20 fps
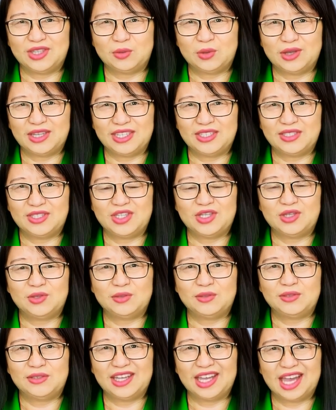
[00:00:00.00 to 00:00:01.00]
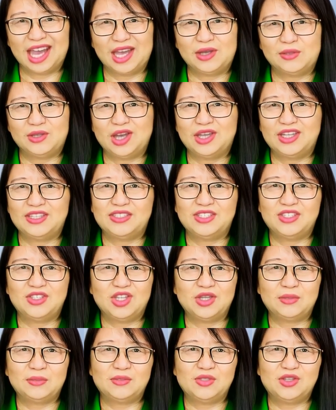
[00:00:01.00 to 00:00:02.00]
22. How long is a
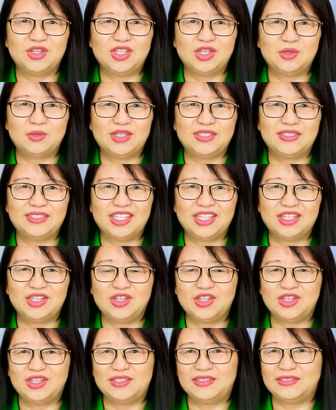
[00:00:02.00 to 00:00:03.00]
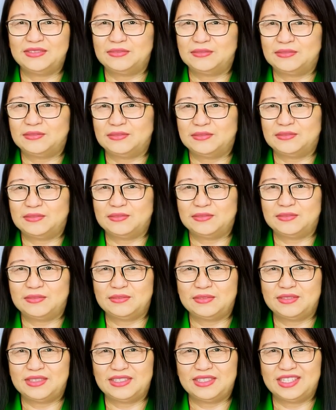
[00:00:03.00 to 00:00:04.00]
term for a U.S. senator?
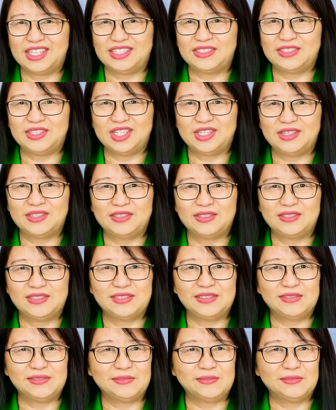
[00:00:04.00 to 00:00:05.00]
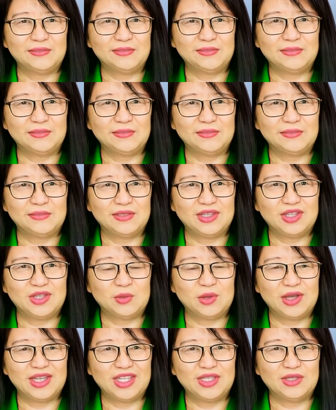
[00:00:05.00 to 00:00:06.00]
6 years.
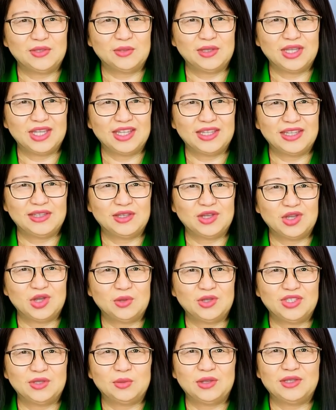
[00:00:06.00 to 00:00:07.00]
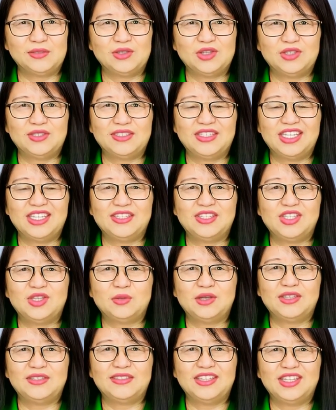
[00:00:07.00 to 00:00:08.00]
23. Who is one of your state's
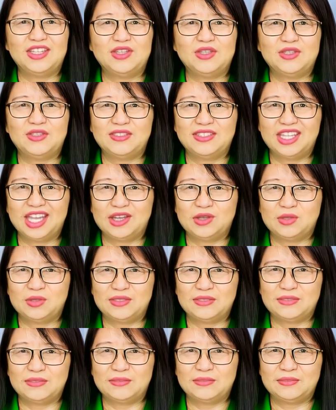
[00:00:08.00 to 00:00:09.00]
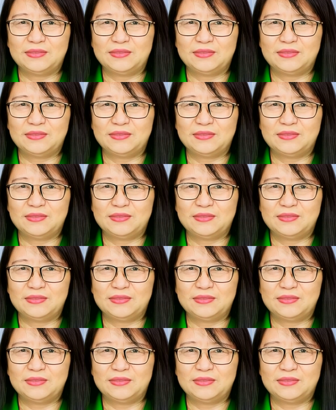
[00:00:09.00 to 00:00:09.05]
U.S. senators now?